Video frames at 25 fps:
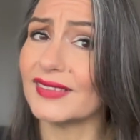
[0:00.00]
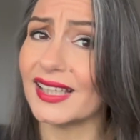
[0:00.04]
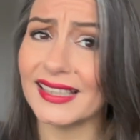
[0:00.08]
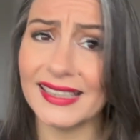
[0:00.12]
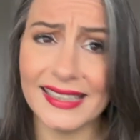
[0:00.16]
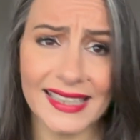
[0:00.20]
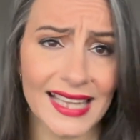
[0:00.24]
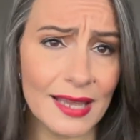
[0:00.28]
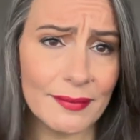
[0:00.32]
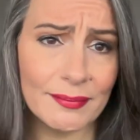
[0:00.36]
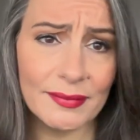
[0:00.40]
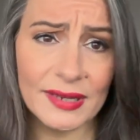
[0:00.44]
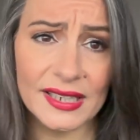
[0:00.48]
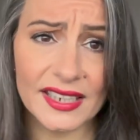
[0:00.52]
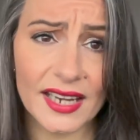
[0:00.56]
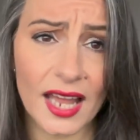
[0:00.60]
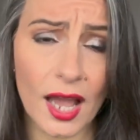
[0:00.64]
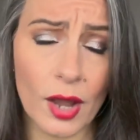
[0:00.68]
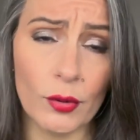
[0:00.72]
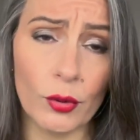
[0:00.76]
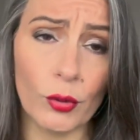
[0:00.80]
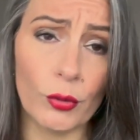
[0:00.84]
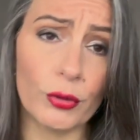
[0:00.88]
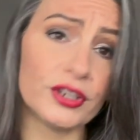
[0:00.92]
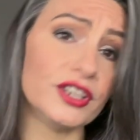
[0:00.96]
Let me
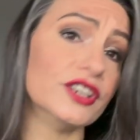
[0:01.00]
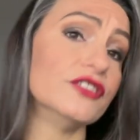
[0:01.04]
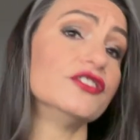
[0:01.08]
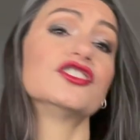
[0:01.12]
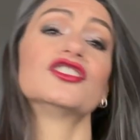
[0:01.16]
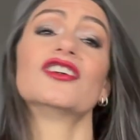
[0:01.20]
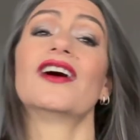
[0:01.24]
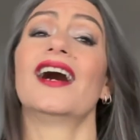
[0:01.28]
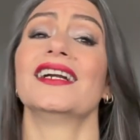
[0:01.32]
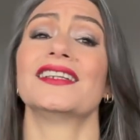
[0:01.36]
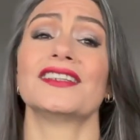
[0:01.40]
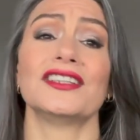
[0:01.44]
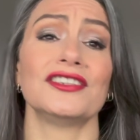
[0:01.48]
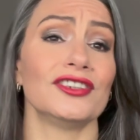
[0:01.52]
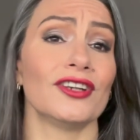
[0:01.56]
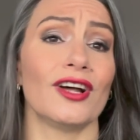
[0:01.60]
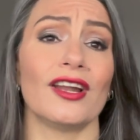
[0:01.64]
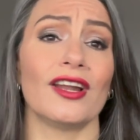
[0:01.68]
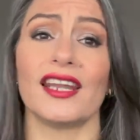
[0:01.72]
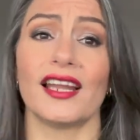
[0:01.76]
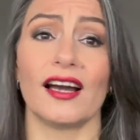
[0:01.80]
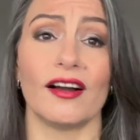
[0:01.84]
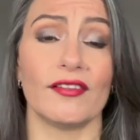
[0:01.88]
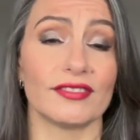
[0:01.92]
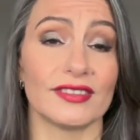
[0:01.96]
know. Or you've tried and
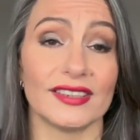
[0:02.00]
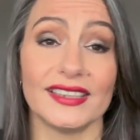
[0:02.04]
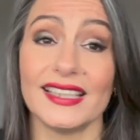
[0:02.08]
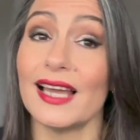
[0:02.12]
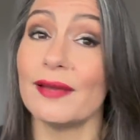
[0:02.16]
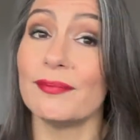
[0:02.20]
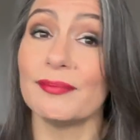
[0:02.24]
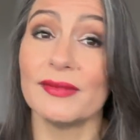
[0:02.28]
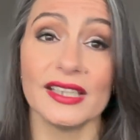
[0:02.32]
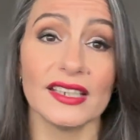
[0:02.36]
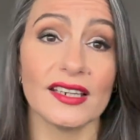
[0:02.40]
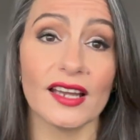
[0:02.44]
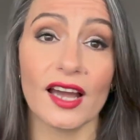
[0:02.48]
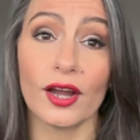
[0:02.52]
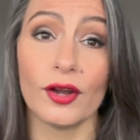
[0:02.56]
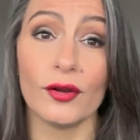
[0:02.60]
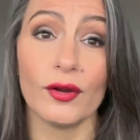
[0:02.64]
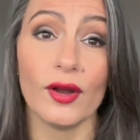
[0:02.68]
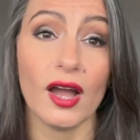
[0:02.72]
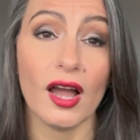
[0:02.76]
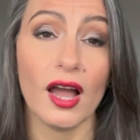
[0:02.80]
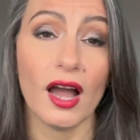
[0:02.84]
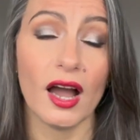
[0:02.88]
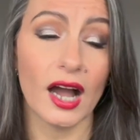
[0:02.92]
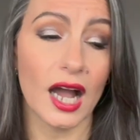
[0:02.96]
not loved, let me know.
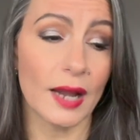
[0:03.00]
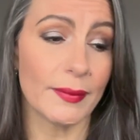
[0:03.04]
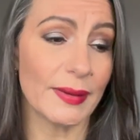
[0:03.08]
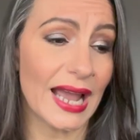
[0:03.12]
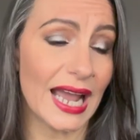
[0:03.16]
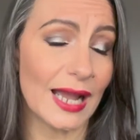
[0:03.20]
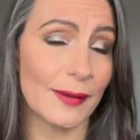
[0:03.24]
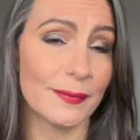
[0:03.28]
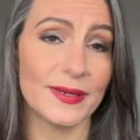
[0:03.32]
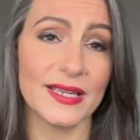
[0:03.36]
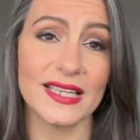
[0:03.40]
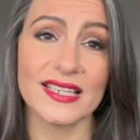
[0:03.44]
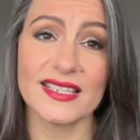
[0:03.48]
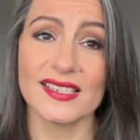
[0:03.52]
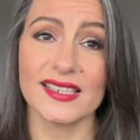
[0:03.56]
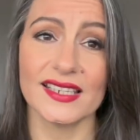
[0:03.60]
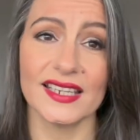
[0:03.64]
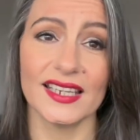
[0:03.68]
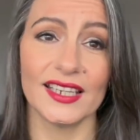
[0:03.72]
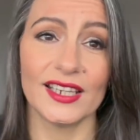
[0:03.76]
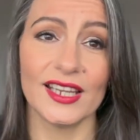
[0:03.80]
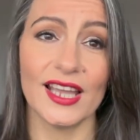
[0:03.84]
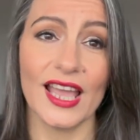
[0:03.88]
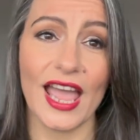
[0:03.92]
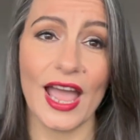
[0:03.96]
I'm happy to
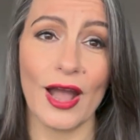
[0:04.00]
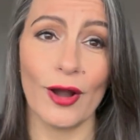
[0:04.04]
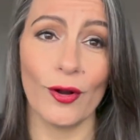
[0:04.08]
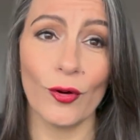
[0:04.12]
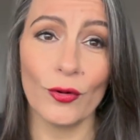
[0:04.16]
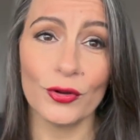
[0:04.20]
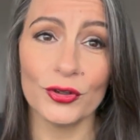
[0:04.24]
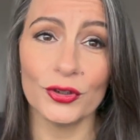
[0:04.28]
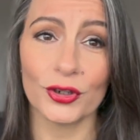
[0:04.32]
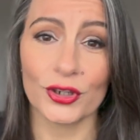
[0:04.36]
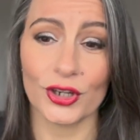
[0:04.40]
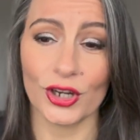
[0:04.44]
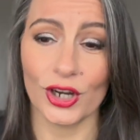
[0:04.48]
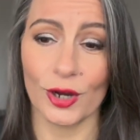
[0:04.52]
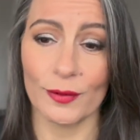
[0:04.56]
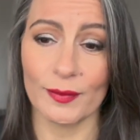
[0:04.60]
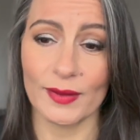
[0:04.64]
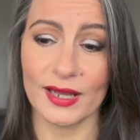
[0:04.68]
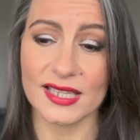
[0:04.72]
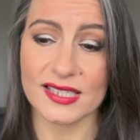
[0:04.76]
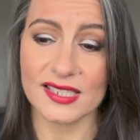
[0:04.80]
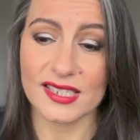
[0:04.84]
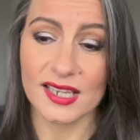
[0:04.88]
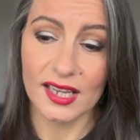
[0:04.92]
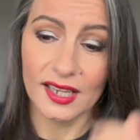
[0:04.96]
hear all your
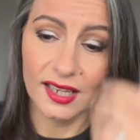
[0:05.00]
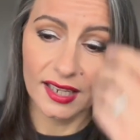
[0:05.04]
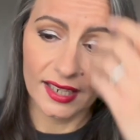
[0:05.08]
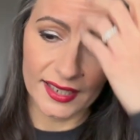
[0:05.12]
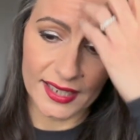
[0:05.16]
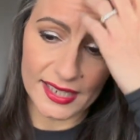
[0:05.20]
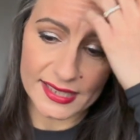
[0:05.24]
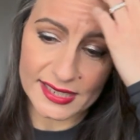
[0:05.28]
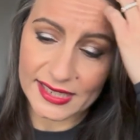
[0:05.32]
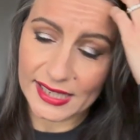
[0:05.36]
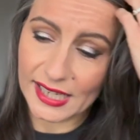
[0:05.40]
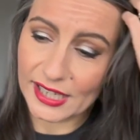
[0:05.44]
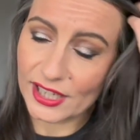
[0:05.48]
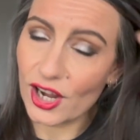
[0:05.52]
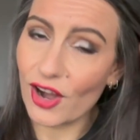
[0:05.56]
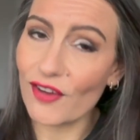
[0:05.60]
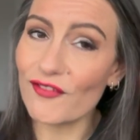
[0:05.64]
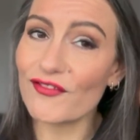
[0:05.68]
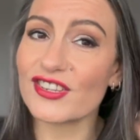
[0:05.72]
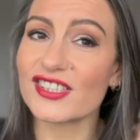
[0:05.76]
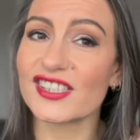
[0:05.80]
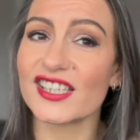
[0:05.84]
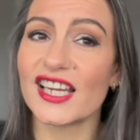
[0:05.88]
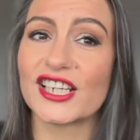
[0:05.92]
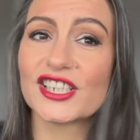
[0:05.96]
comments. Let's get a
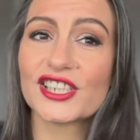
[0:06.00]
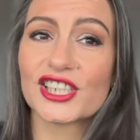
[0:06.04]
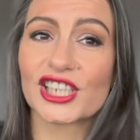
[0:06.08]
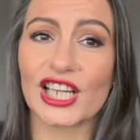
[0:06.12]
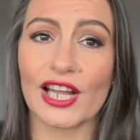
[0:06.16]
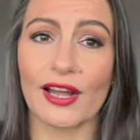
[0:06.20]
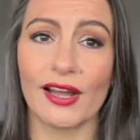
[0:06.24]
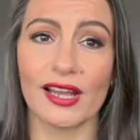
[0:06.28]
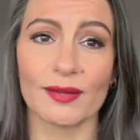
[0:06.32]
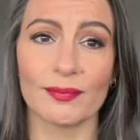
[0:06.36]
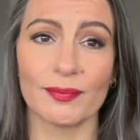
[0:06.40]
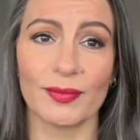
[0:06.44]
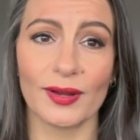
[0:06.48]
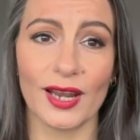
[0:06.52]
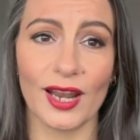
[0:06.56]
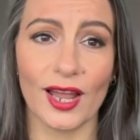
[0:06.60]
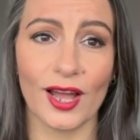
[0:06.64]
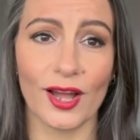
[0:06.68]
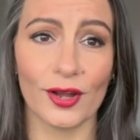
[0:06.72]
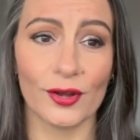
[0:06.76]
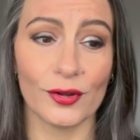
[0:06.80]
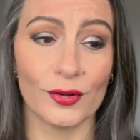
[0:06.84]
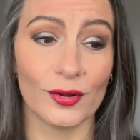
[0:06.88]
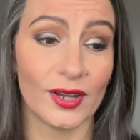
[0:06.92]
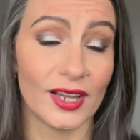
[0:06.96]
conversation going
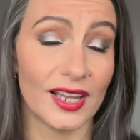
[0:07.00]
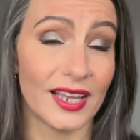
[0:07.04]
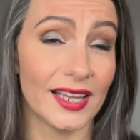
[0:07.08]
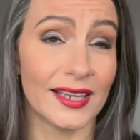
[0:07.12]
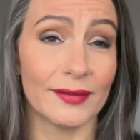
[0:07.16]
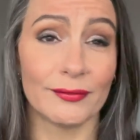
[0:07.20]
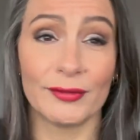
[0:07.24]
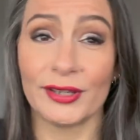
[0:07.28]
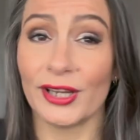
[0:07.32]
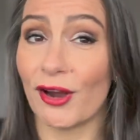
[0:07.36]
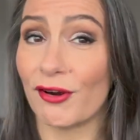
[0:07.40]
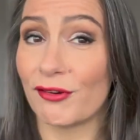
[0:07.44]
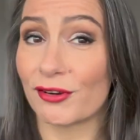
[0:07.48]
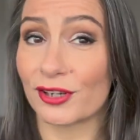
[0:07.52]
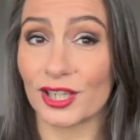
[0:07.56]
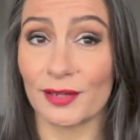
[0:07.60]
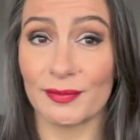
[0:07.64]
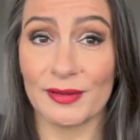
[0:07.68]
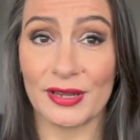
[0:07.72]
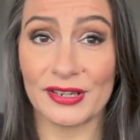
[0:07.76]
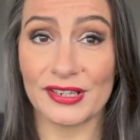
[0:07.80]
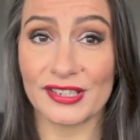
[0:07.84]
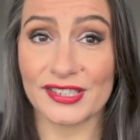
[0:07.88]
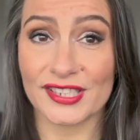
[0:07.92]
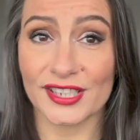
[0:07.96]
below. We are a
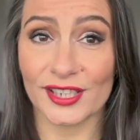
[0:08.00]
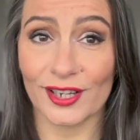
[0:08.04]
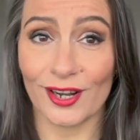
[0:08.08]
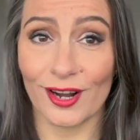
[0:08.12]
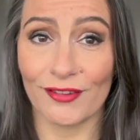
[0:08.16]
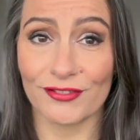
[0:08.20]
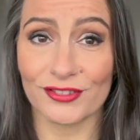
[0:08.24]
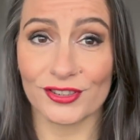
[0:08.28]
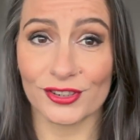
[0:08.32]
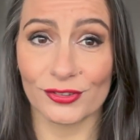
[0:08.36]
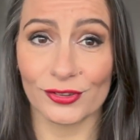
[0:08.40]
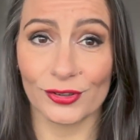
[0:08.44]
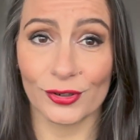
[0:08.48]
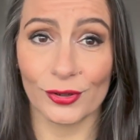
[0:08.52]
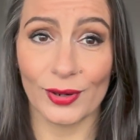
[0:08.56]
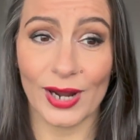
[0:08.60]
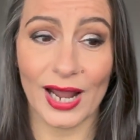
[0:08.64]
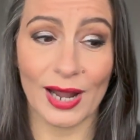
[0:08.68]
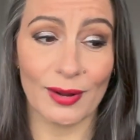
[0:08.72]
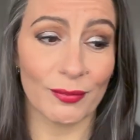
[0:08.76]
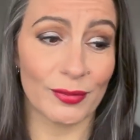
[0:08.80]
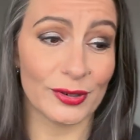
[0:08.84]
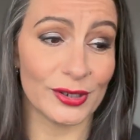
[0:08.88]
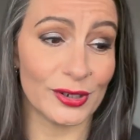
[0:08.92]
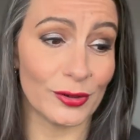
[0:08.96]
community after all
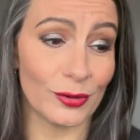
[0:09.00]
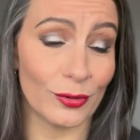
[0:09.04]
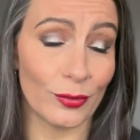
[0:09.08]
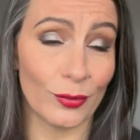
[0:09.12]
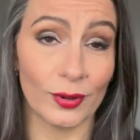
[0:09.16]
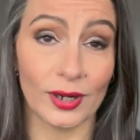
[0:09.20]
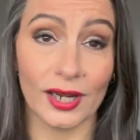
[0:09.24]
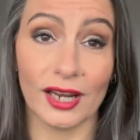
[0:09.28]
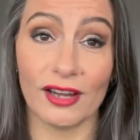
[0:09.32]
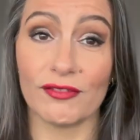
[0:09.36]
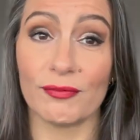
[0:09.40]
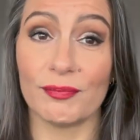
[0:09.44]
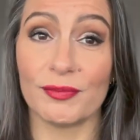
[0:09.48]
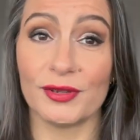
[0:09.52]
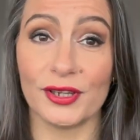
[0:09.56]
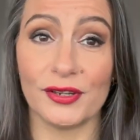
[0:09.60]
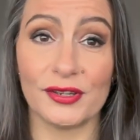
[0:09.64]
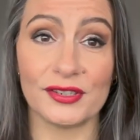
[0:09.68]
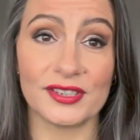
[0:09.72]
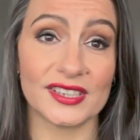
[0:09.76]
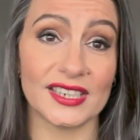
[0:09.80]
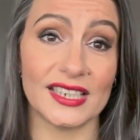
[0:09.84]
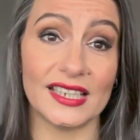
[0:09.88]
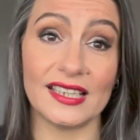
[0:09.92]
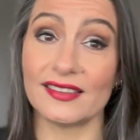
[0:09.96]
and we all love
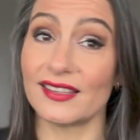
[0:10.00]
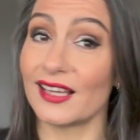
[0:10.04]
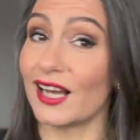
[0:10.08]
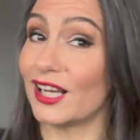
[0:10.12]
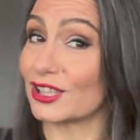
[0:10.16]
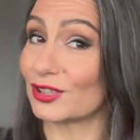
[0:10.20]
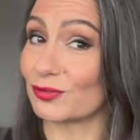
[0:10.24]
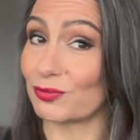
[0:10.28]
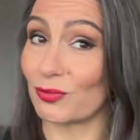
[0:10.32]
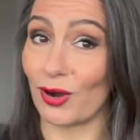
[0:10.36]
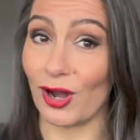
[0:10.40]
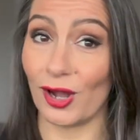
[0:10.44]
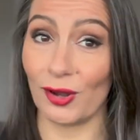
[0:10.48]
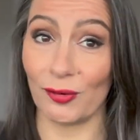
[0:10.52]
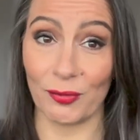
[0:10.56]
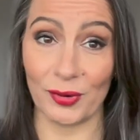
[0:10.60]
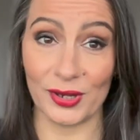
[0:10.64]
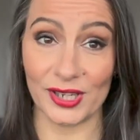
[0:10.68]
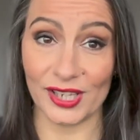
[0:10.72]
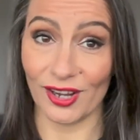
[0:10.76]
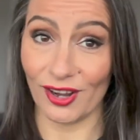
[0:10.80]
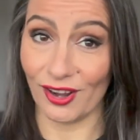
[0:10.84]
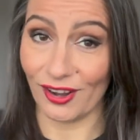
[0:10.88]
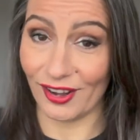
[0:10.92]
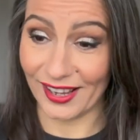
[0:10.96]
beauty. That's why
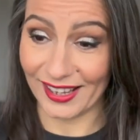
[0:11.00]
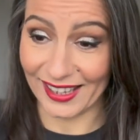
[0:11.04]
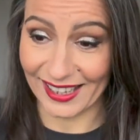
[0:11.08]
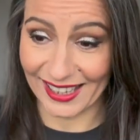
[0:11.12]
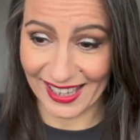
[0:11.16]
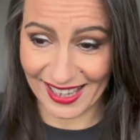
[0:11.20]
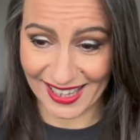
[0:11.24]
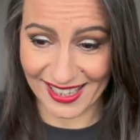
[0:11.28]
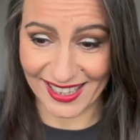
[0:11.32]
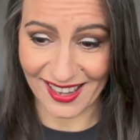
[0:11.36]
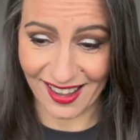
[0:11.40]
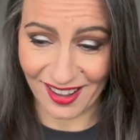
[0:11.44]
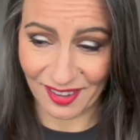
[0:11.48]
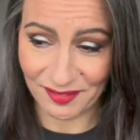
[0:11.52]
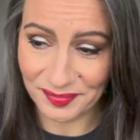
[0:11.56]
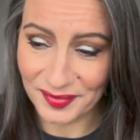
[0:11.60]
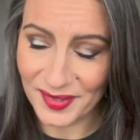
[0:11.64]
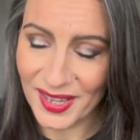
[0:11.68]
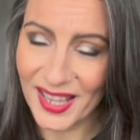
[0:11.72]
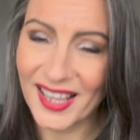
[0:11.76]
we are here.